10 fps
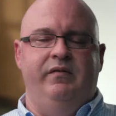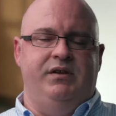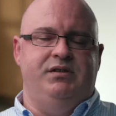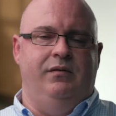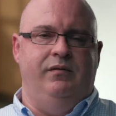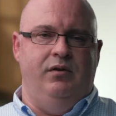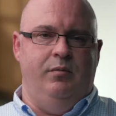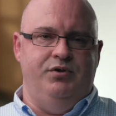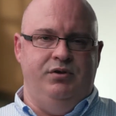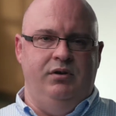give ourselves an
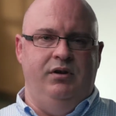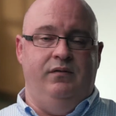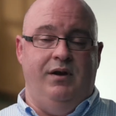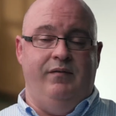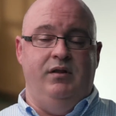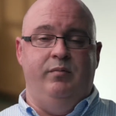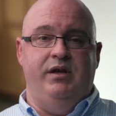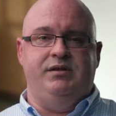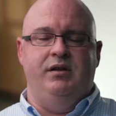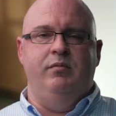opportunity for having the
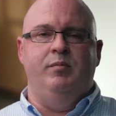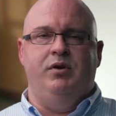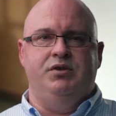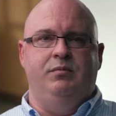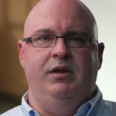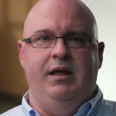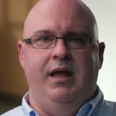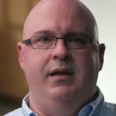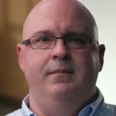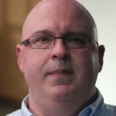best sleep we possibly
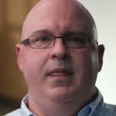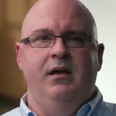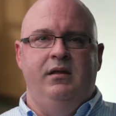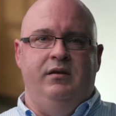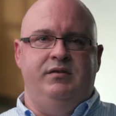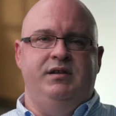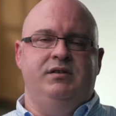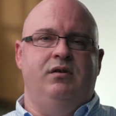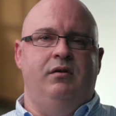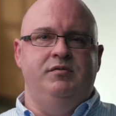can. There are
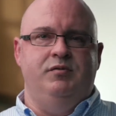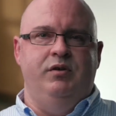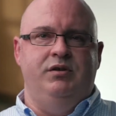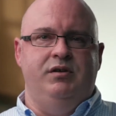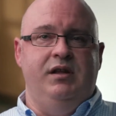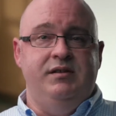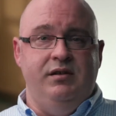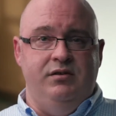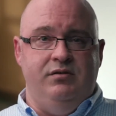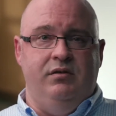6 items we should
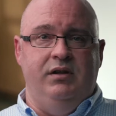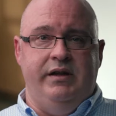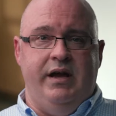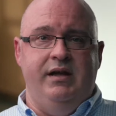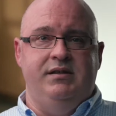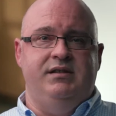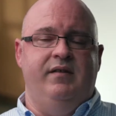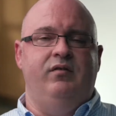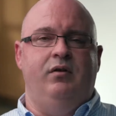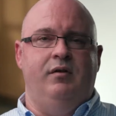consider during the day and
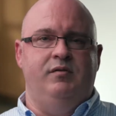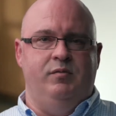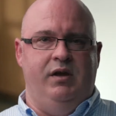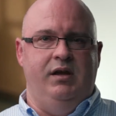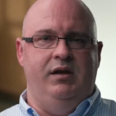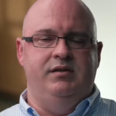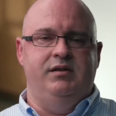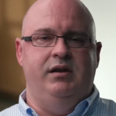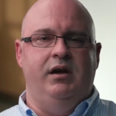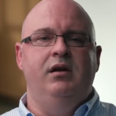7 items we can
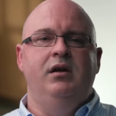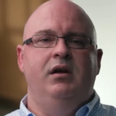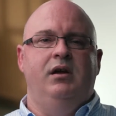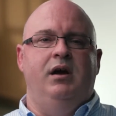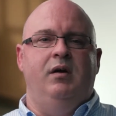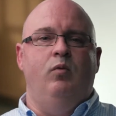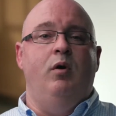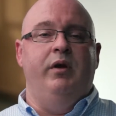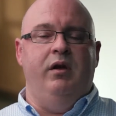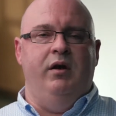consider
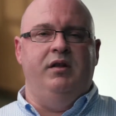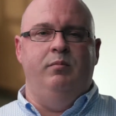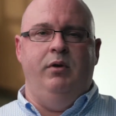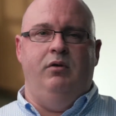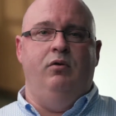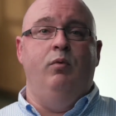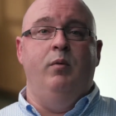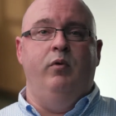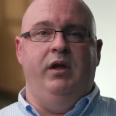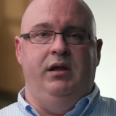while we're going to bed or
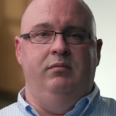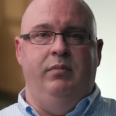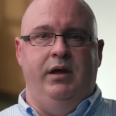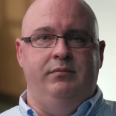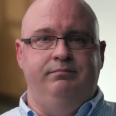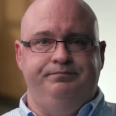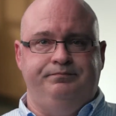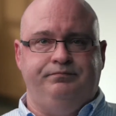when we're in bed.